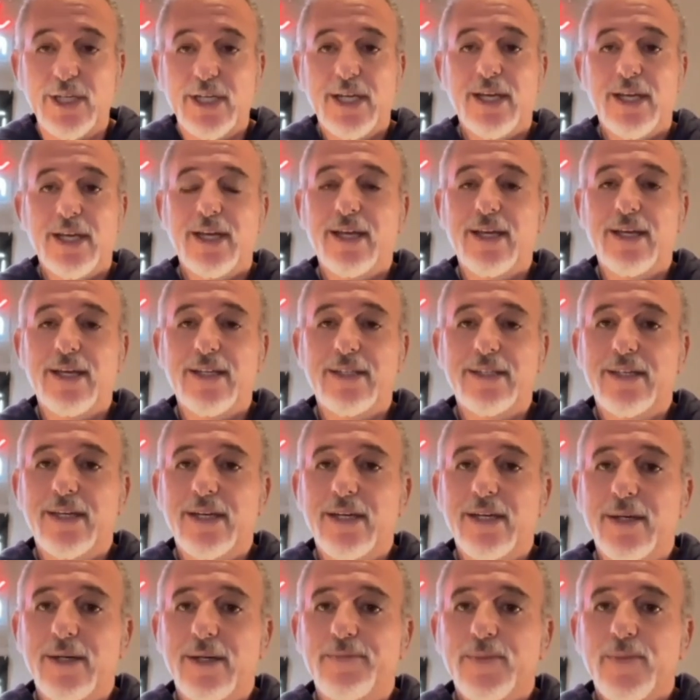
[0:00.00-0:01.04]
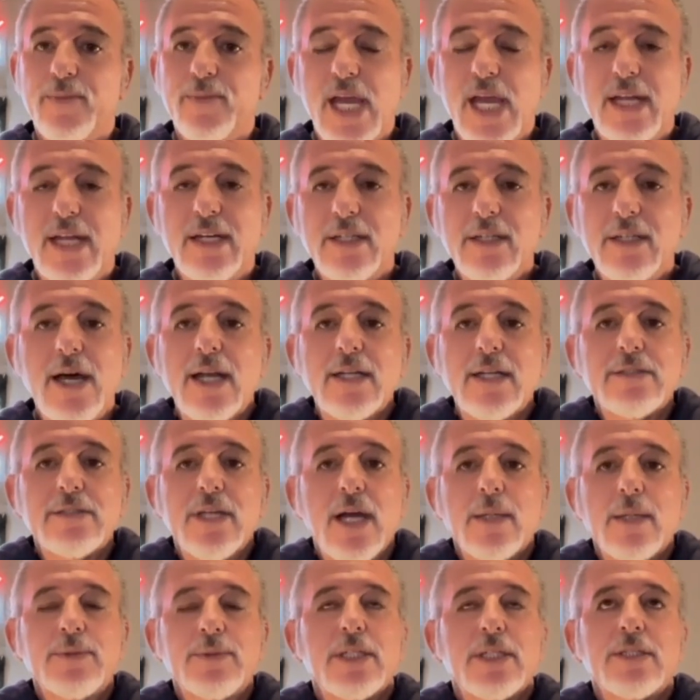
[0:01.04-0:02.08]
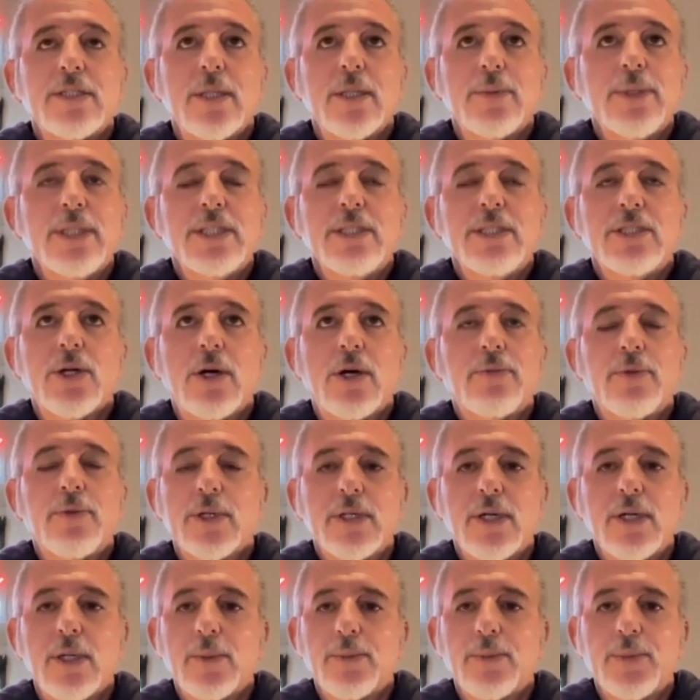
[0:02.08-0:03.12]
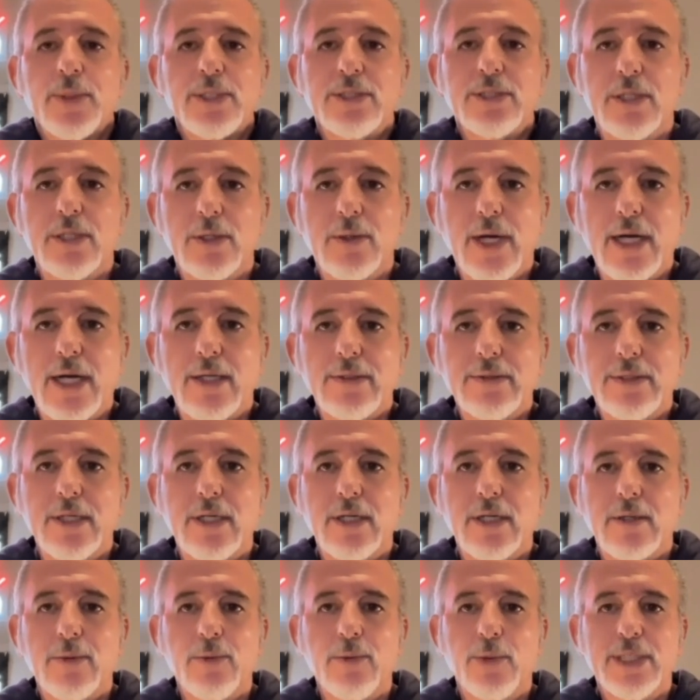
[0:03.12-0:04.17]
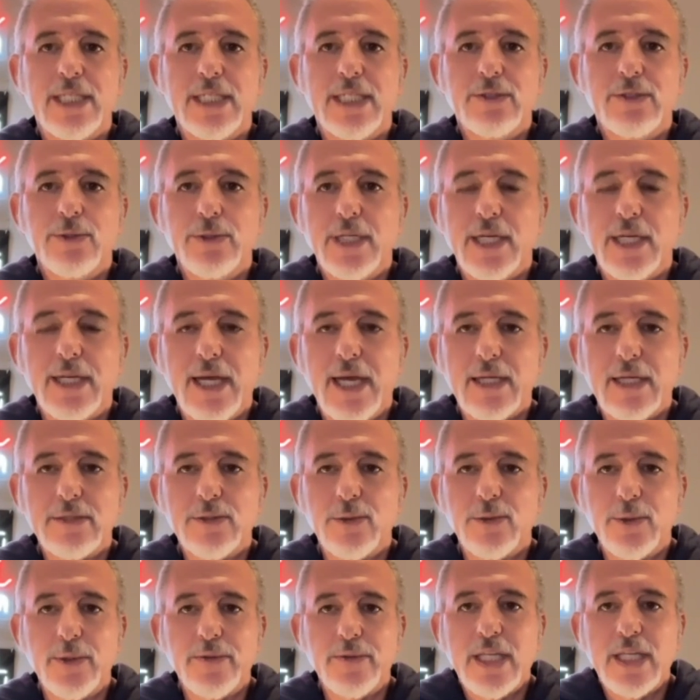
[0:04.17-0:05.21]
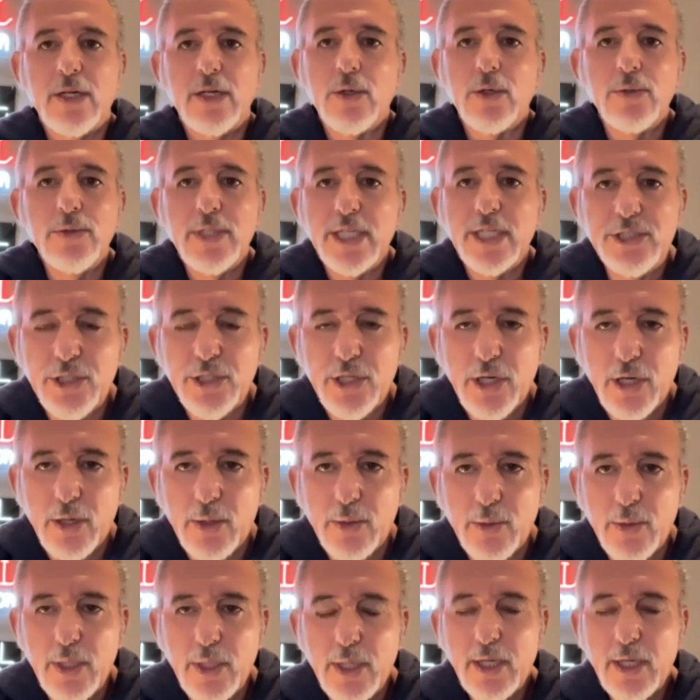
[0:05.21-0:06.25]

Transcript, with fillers: Yeah. And um, and a lot of times uh, some of these software companies that are out there, when they do get hacked or whatever, they don't let you know,